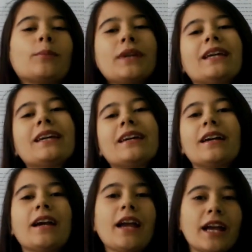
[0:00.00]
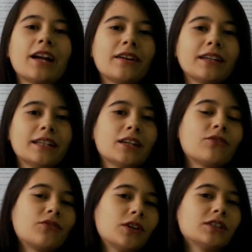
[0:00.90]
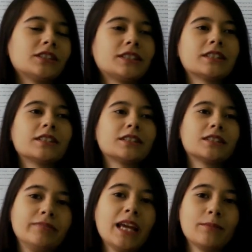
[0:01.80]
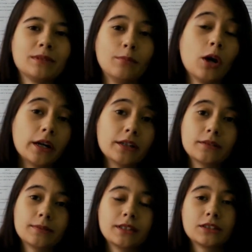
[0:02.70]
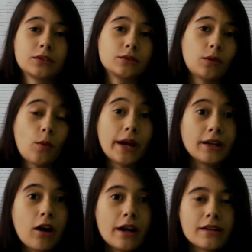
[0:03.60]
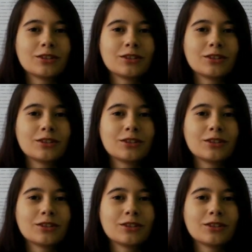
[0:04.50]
Me, Aaron, and a first year named Mark because why not?